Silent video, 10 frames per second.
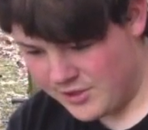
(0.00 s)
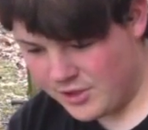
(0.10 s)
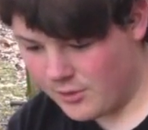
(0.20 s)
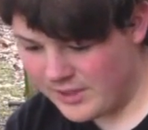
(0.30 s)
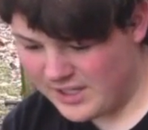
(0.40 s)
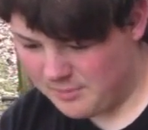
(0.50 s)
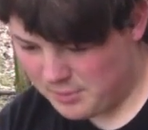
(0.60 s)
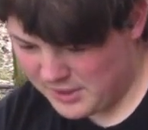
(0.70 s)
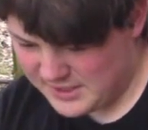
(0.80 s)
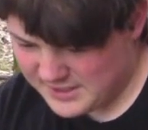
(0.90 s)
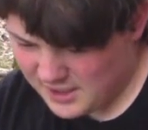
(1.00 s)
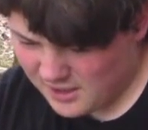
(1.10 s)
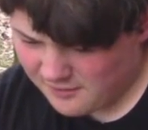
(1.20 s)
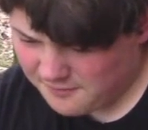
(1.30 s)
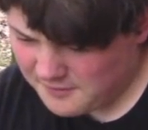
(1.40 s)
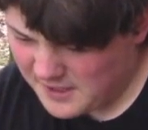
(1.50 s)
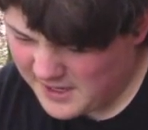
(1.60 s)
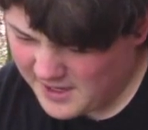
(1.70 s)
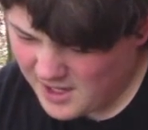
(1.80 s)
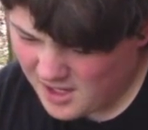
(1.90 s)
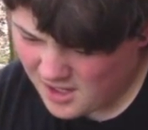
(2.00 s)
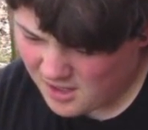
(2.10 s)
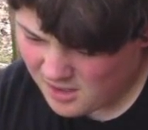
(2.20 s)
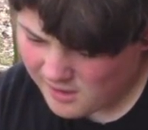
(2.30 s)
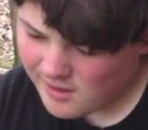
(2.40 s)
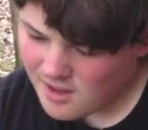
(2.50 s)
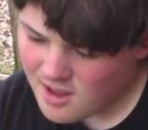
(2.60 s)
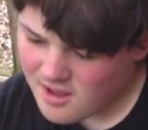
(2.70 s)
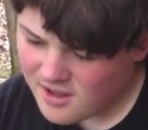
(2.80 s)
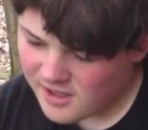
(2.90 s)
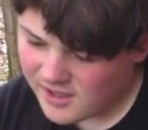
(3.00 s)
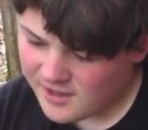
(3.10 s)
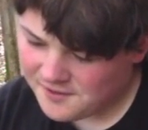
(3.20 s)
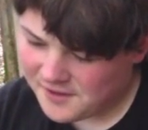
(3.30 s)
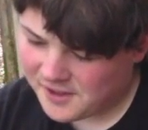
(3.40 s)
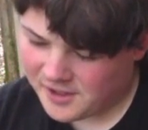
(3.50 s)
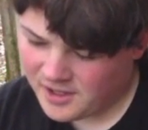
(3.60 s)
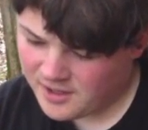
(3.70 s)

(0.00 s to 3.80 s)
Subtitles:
So you want to get a pretty snug fit in there.